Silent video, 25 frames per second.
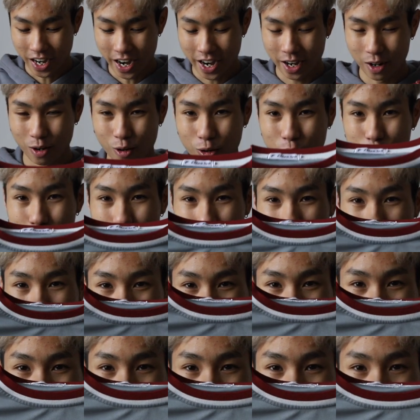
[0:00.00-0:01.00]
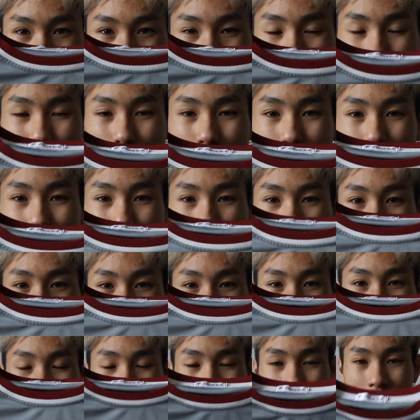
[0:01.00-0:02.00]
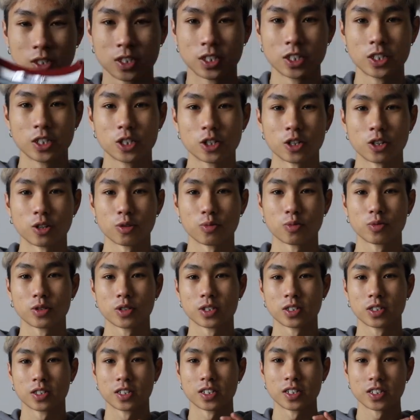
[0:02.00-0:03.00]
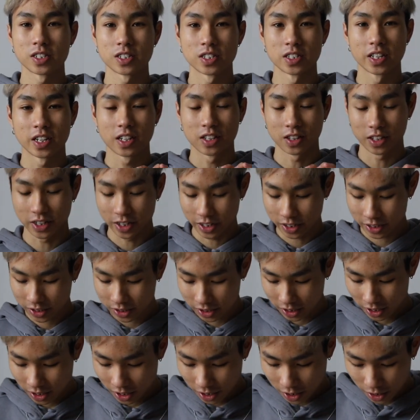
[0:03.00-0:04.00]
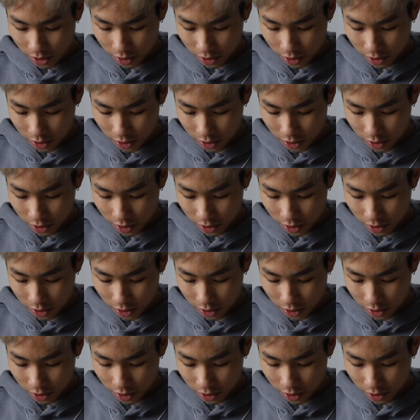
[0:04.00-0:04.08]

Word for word: I also think it's very cool wearing this t-shirt with this necklace.